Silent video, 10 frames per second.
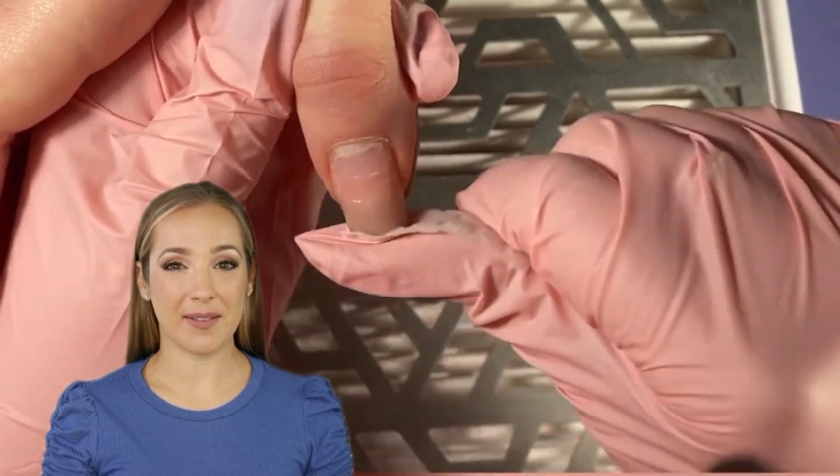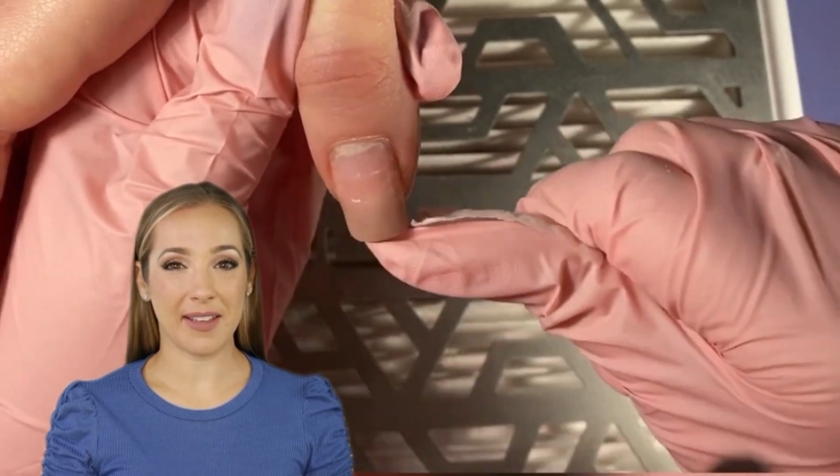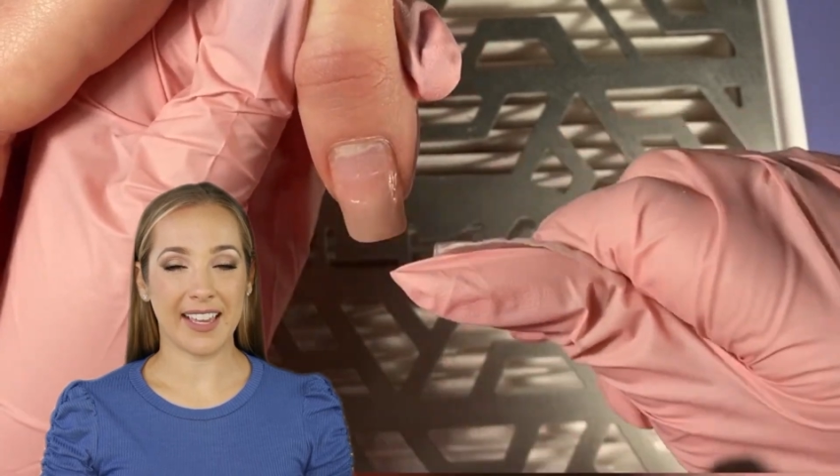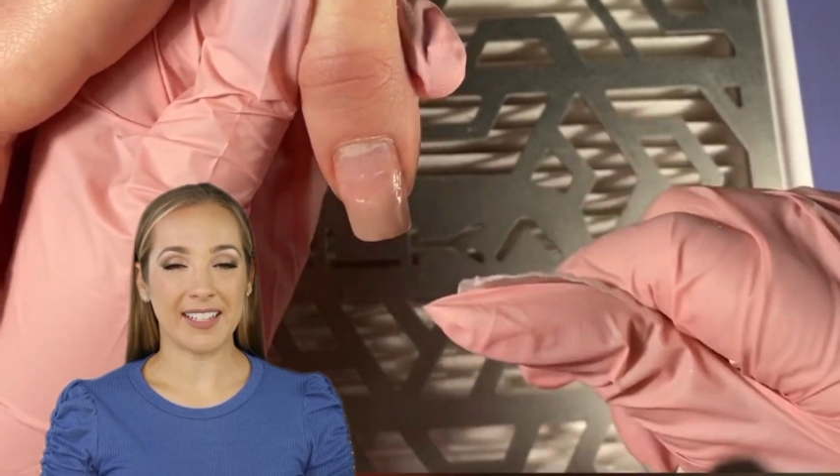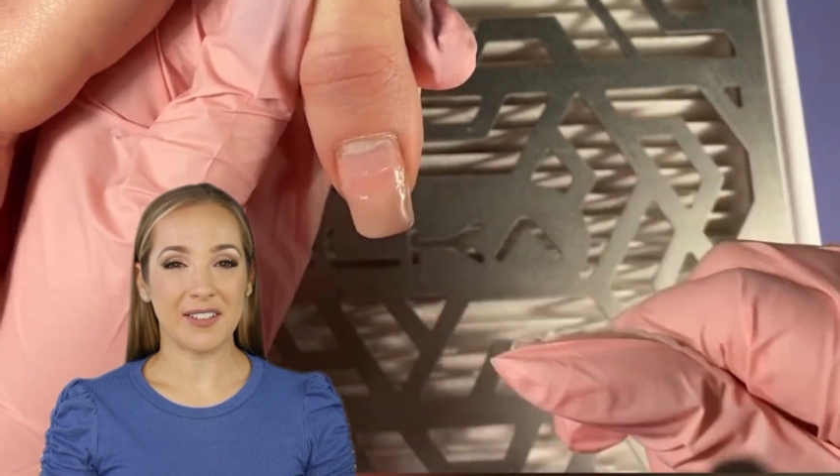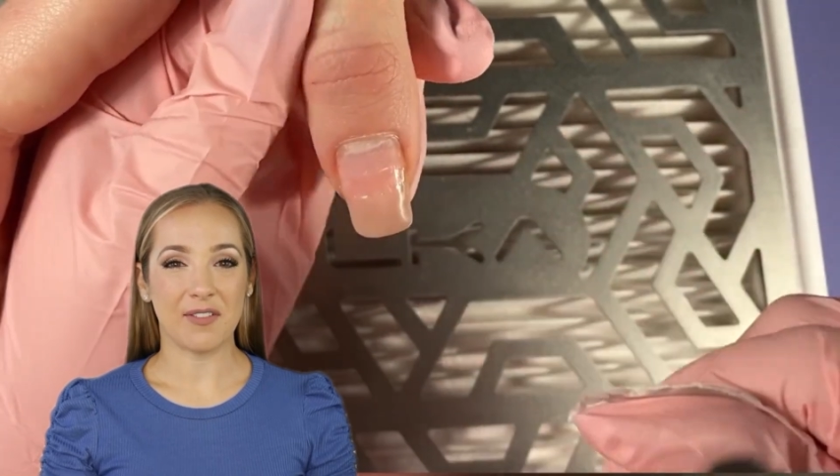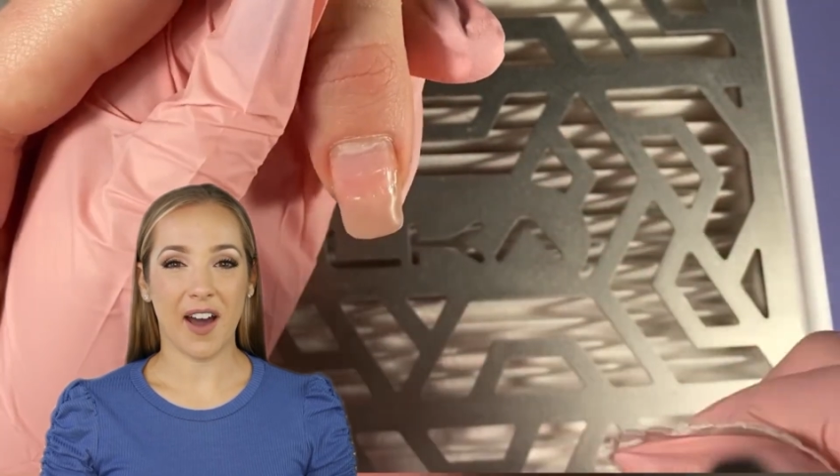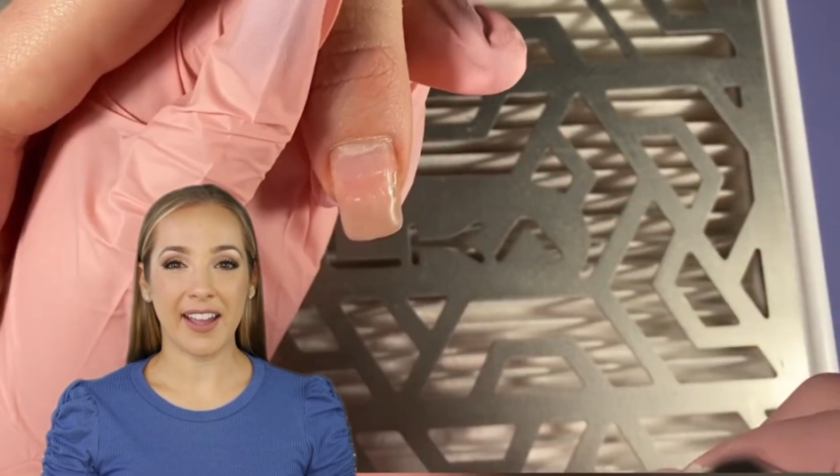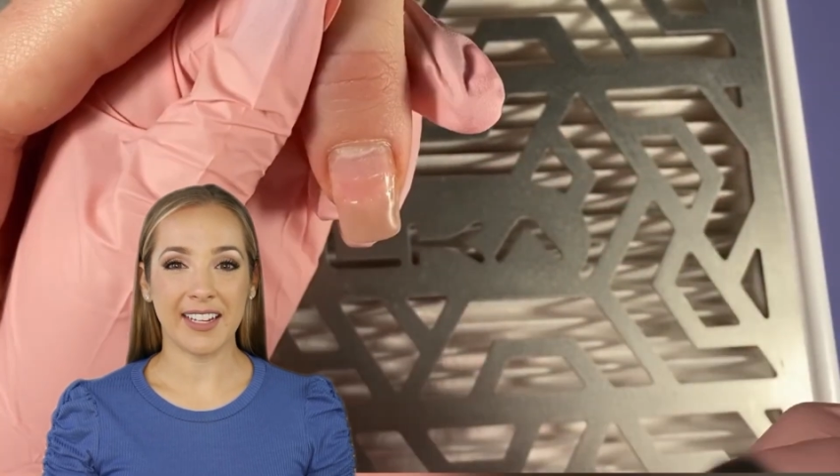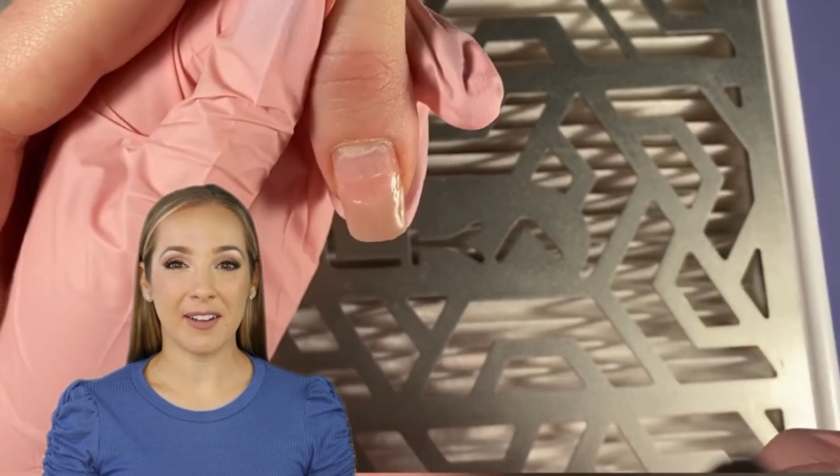and begin
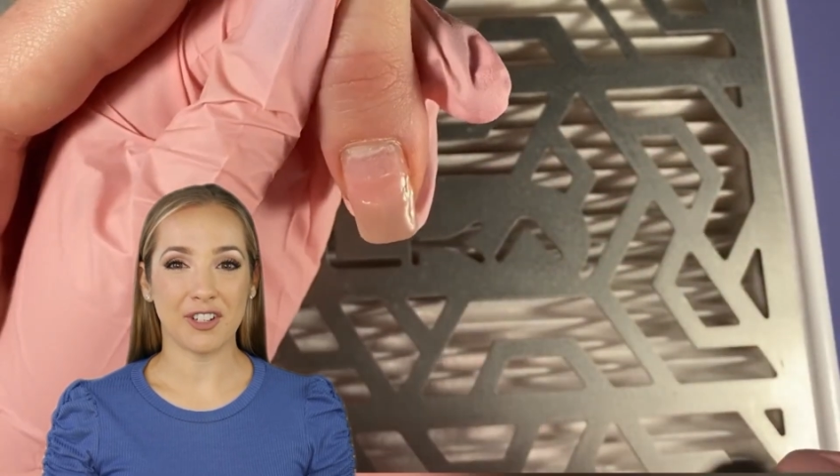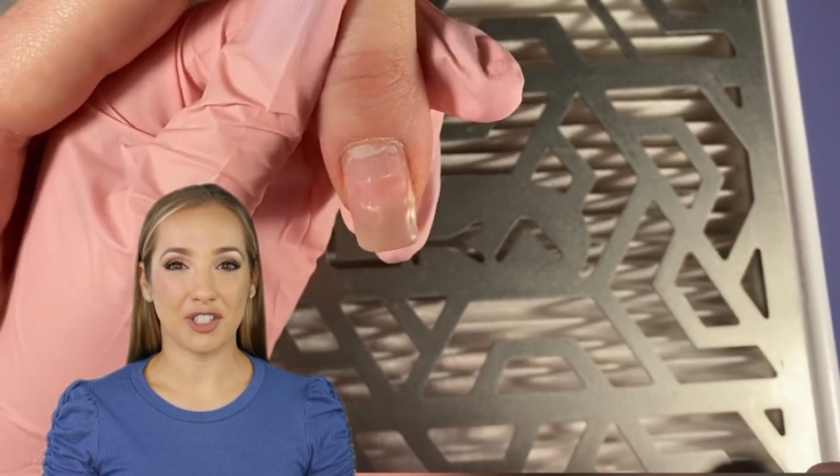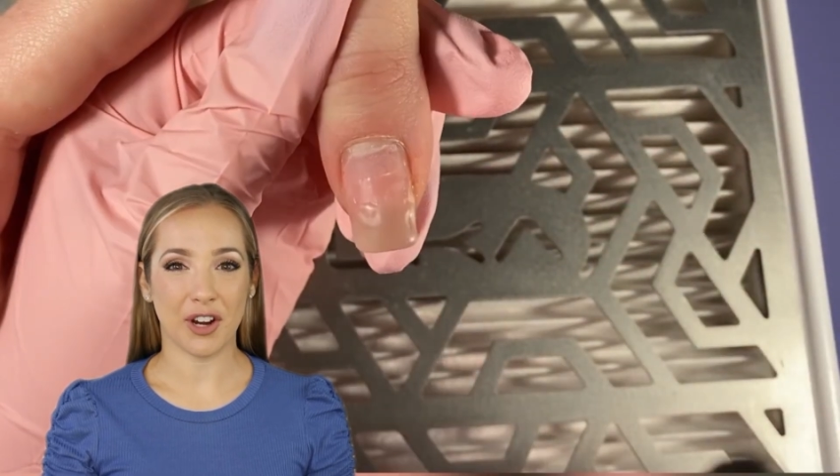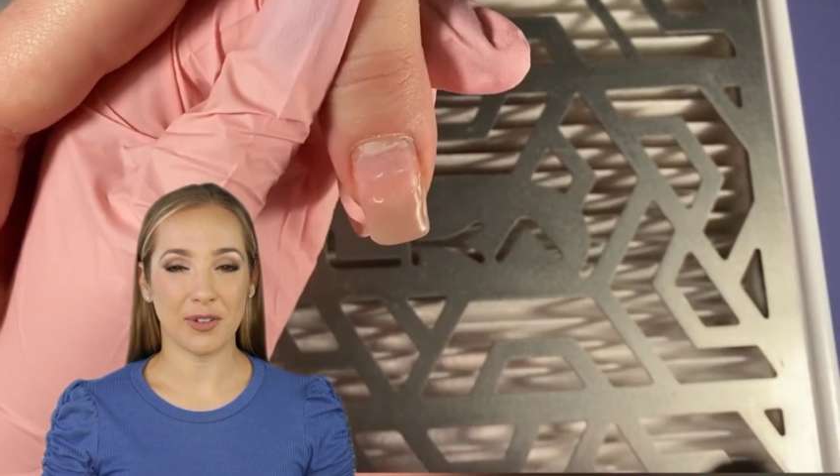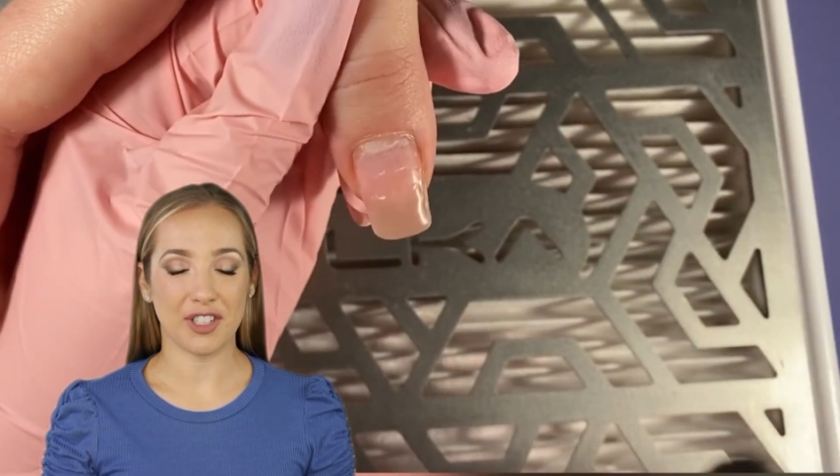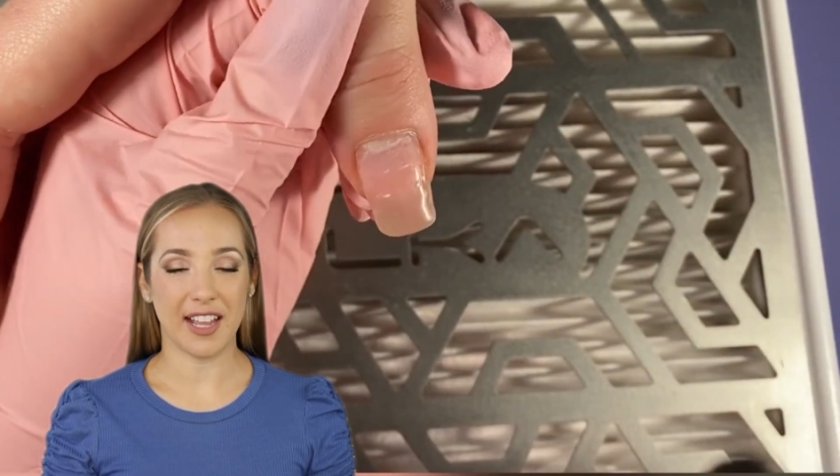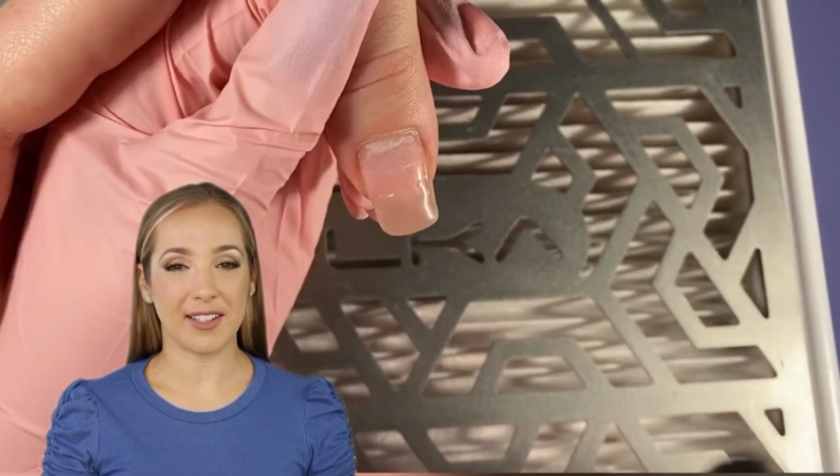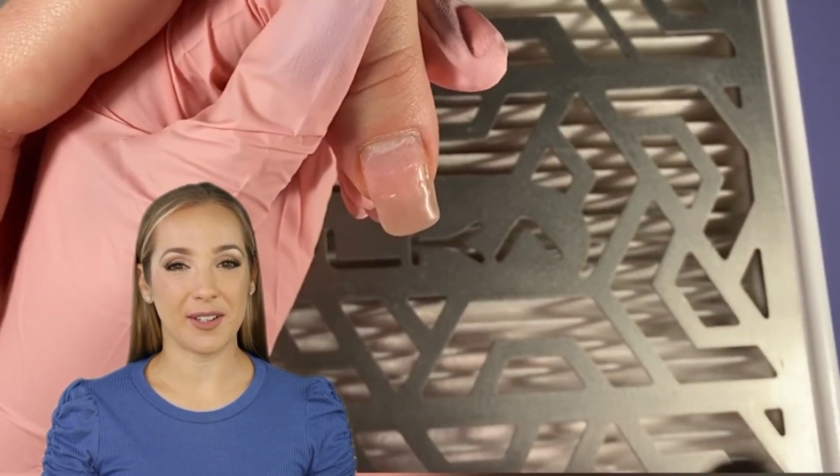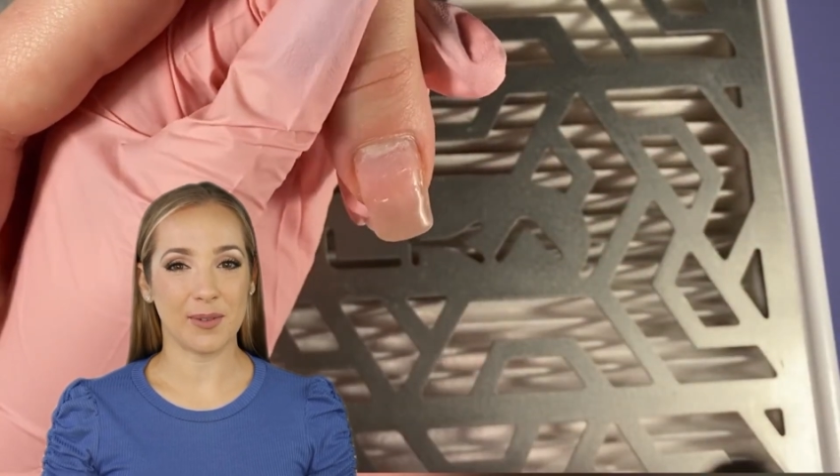defining a sharp shape.